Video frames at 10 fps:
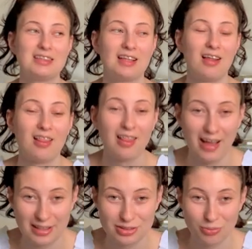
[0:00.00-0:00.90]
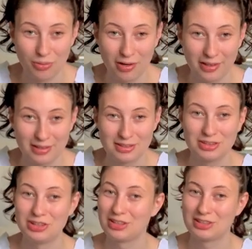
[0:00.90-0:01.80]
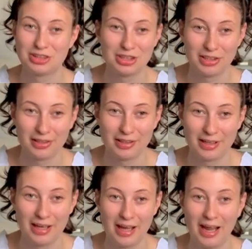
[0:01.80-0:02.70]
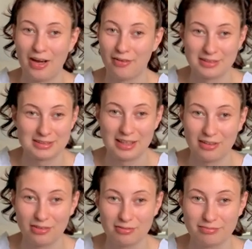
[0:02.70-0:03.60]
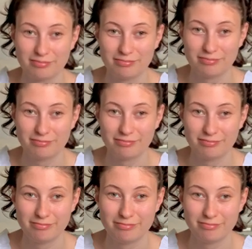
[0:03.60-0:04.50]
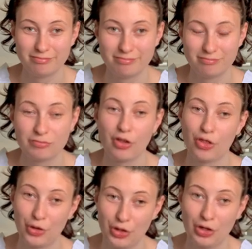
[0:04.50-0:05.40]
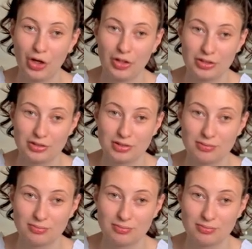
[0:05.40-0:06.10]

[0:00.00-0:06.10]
the last one, just chilling and on sale for thirty dollars.